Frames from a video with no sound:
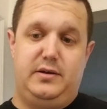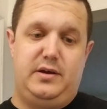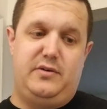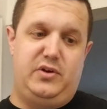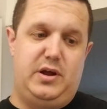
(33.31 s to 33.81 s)

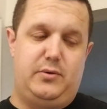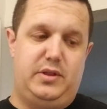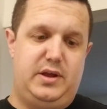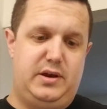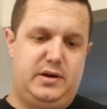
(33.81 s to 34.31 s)
every now and
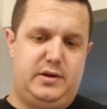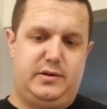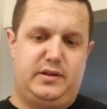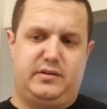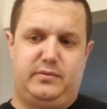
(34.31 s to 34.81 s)
then
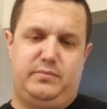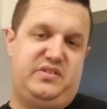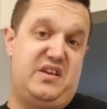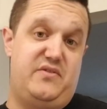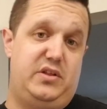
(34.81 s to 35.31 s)
like a
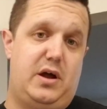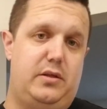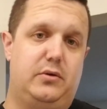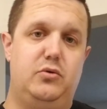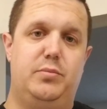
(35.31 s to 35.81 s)

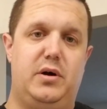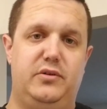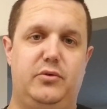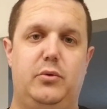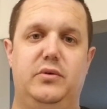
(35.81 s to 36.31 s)
$7 coupon
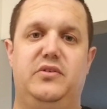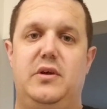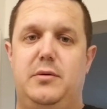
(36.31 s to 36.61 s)
towards